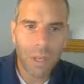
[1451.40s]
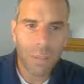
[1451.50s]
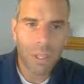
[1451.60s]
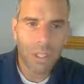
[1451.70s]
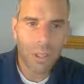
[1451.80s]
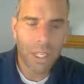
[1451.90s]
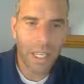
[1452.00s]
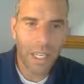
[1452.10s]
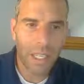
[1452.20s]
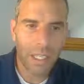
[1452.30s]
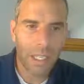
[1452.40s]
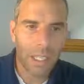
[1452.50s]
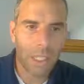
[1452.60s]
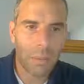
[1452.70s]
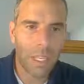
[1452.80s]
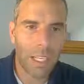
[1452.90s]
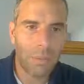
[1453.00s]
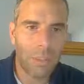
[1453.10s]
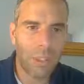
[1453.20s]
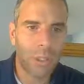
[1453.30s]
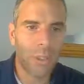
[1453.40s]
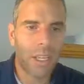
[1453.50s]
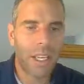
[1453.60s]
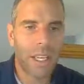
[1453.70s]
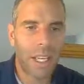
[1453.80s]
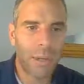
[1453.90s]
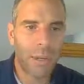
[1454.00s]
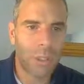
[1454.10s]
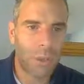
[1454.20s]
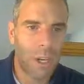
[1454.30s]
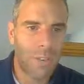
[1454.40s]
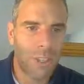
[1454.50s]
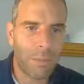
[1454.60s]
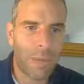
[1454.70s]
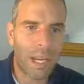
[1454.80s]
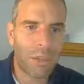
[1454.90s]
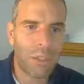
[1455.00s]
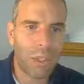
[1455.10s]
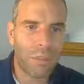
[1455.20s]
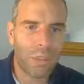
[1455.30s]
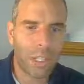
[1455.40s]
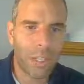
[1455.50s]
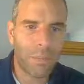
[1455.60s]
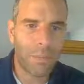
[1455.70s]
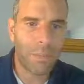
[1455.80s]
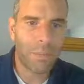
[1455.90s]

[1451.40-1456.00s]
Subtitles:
So if I press OK, it'll make it blue. And when you hover your mouse over